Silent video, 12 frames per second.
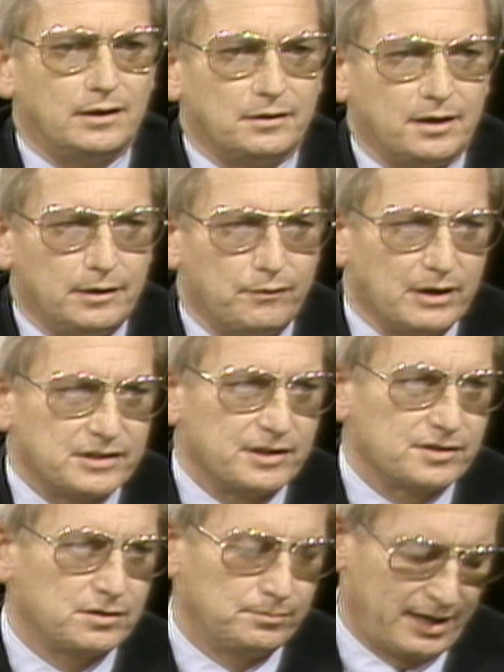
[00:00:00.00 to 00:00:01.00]
delivery
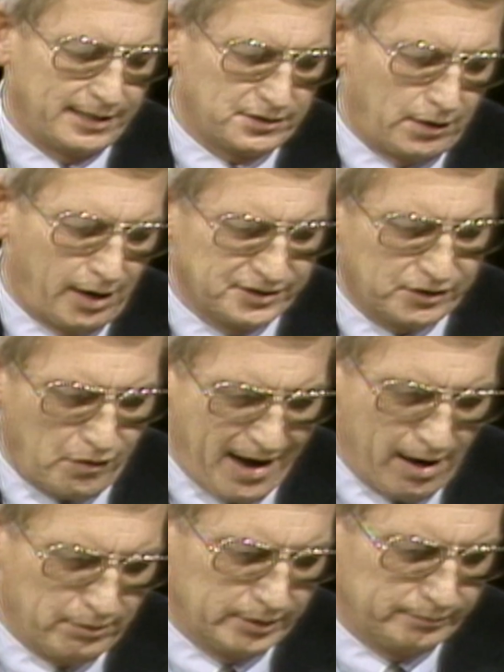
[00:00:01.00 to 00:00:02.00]
system has lost
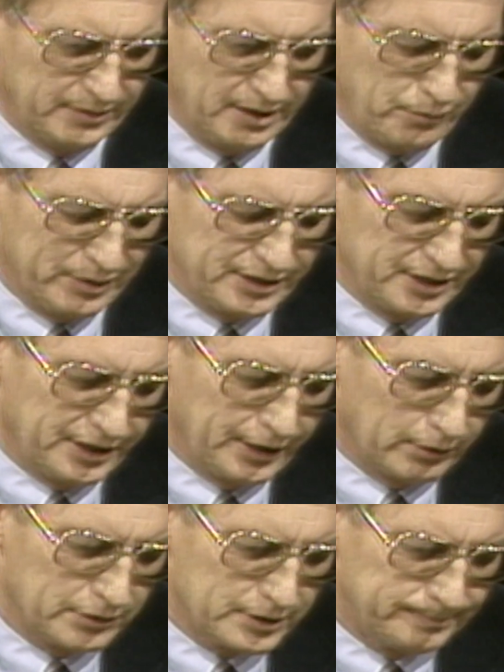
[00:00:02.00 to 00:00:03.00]
ground in recent
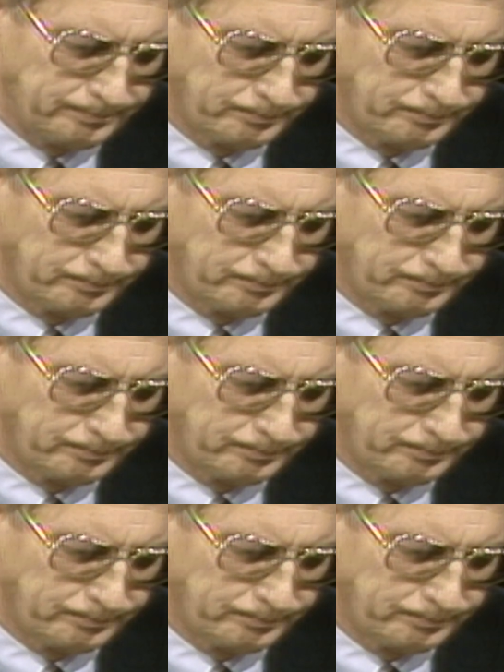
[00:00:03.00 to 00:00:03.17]
years.